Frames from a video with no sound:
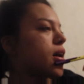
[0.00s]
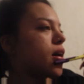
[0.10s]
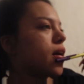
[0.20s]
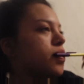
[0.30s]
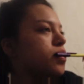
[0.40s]

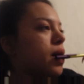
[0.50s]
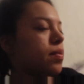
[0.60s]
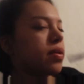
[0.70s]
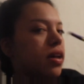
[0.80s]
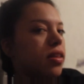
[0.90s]
I'm
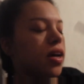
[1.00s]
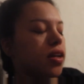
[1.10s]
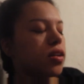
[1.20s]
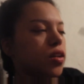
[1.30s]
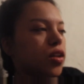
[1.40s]
gonna let
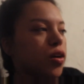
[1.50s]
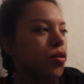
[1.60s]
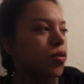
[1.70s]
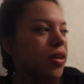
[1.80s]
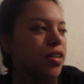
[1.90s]
that
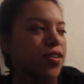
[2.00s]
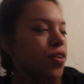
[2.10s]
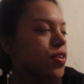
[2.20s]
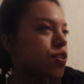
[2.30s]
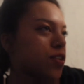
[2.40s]
load and
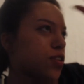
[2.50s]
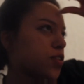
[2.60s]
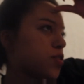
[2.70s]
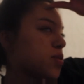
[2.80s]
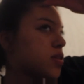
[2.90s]
charge and
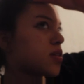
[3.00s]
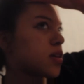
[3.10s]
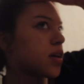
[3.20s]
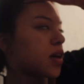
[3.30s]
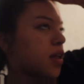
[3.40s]
do its
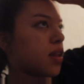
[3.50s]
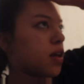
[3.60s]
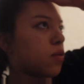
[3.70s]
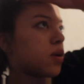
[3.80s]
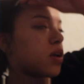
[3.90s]
thing, and
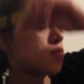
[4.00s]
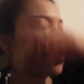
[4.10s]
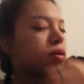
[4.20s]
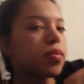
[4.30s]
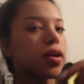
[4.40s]
then when I do
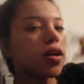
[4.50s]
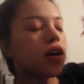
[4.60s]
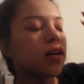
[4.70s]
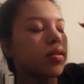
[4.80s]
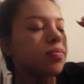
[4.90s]
my homework,
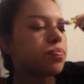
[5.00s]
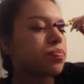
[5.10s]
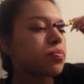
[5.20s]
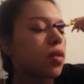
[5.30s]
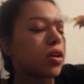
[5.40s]
I'll
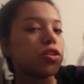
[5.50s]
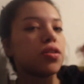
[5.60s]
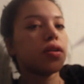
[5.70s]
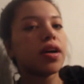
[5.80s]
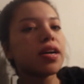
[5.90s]

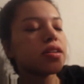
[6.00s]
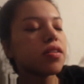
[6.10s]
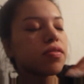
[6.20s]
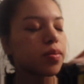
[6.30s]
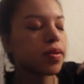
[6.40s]
show you guys, I'll
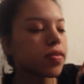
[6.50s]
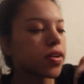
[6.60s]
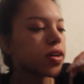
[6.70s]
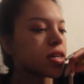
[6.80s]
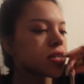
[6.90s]
film it for
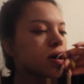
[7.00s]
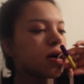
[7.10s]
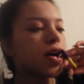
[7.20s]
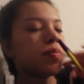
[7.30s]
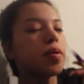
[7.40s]
you guys.
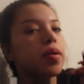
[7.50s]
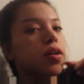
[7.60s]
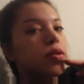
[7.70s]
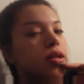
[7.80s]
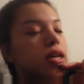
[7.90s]
Maybe
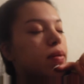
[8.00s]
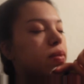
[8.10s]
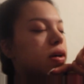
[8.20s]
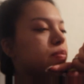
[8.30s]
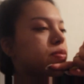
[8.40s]
I'll do a
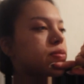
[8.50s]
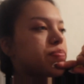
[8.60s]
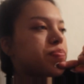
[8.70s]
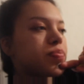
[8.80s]
time lapse,